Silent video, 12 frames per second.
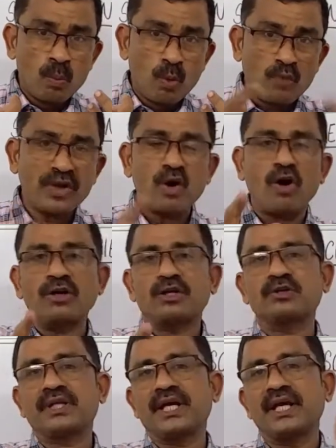moving on
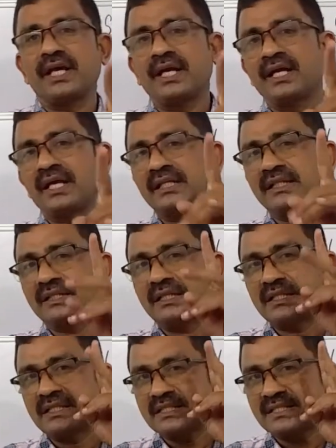to the
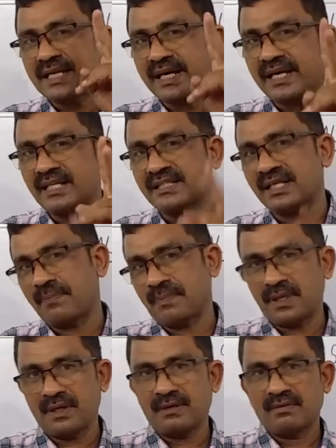second
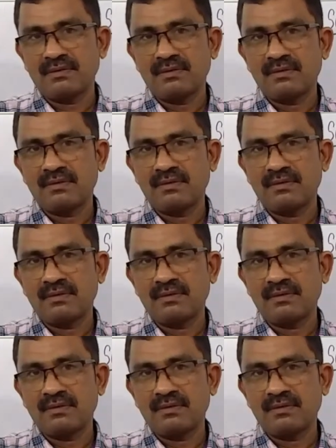chapter,